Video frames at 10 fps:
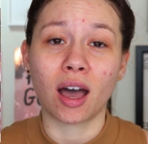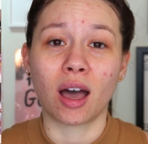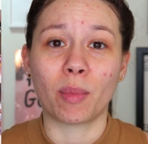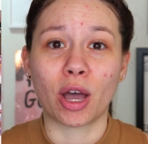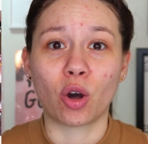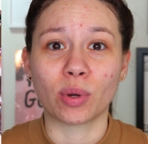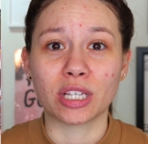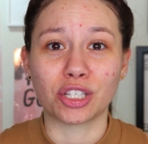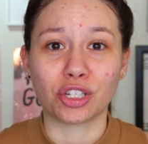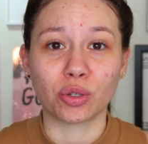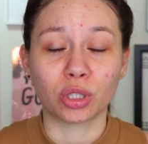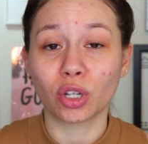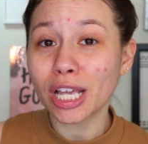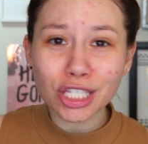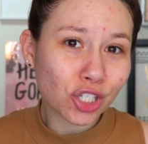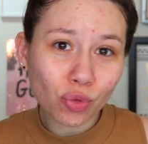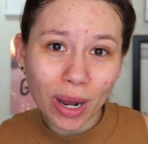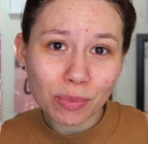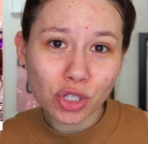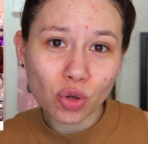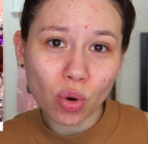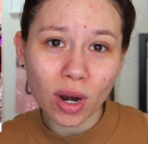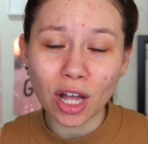I always do a little Instagram story.